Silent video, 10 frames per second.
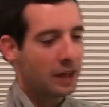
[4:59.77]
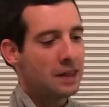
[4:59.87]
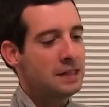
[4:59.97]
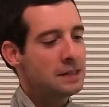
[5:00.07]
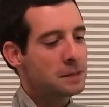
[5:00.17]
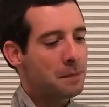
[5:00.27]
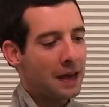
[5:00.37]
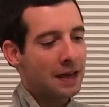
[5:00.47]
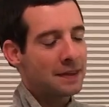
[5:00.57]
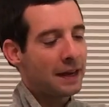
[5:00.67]
And this is a
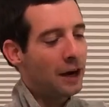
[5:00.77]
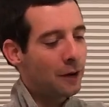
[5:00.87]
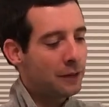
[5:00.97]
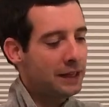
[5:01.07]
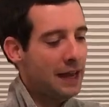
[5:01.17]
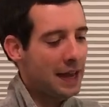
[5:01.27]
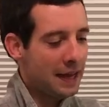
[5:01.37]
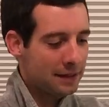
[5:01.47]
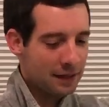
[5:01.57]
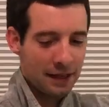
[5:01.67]
bag that I already had
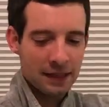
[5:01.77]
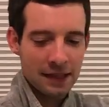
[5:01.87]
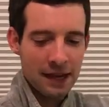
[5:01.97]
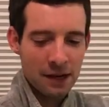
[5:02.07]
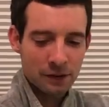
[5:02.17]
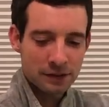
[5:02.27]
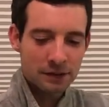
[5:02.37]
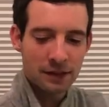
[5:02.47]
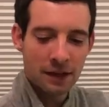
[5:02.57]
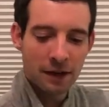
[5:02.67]
at the house.